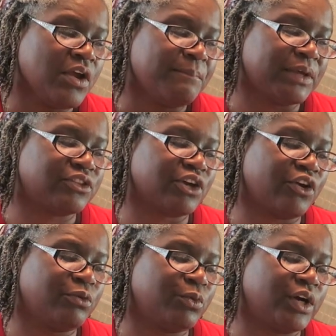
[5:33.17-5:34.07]
My
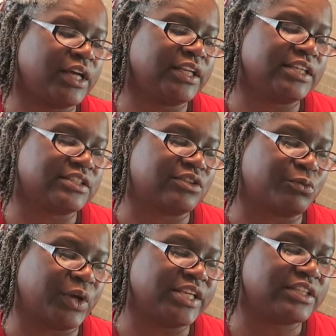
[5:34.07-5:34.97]
third one is the
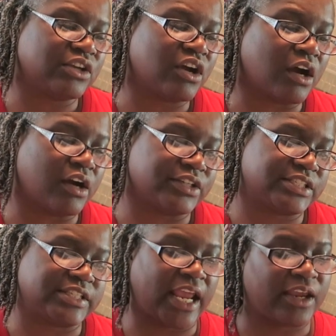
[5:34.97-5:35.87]
Racing Car
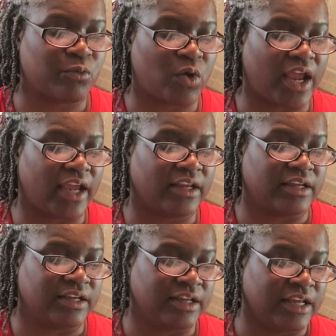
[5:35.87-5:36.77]
Stack and Whack.
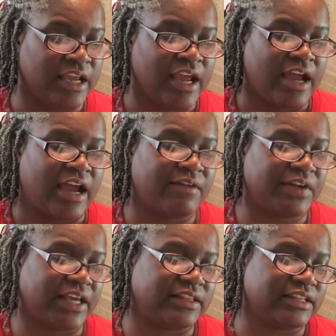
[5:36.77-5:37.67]
I've
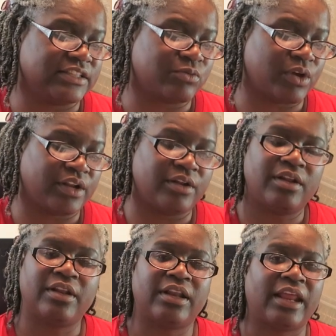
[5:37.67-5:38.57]
had this one
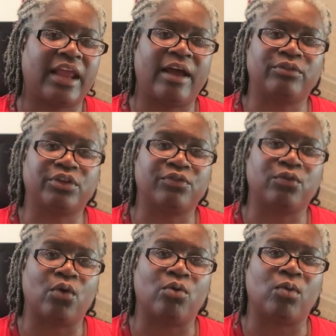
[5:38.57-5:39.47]
out there
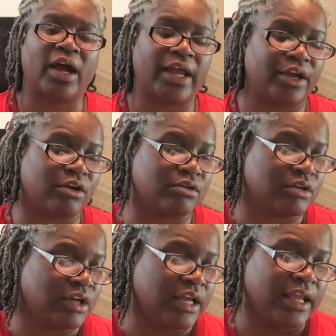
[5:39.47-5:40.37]
for a while
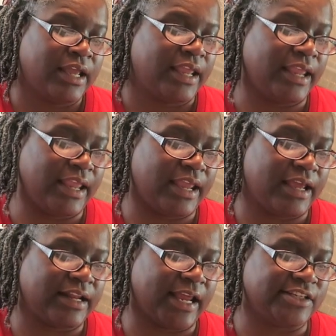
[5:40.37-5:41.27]

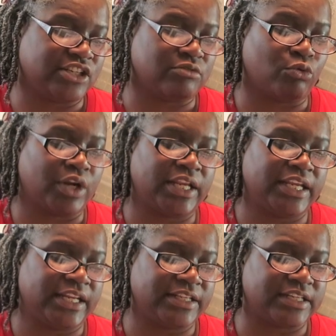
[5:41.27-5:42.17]
and I just want to
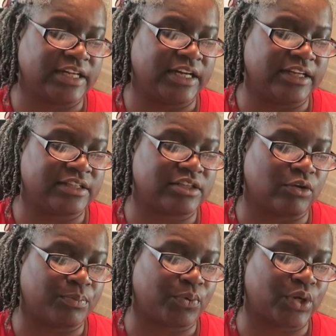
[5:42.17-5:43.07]
get it done. It's
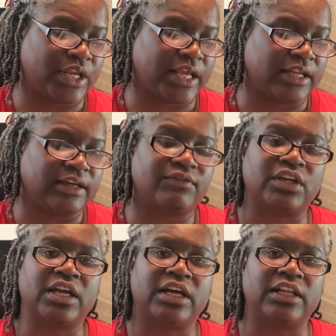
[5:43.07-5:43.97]
so pretty. I love
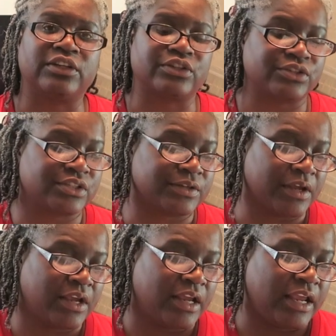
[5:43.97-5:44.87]
the colors.
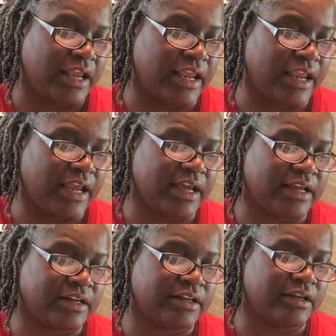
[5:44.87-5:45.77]

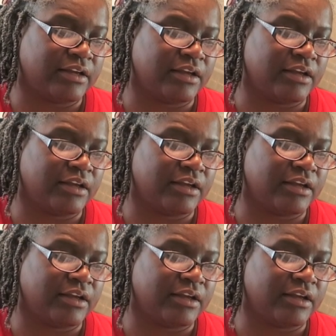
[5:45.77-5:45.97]
And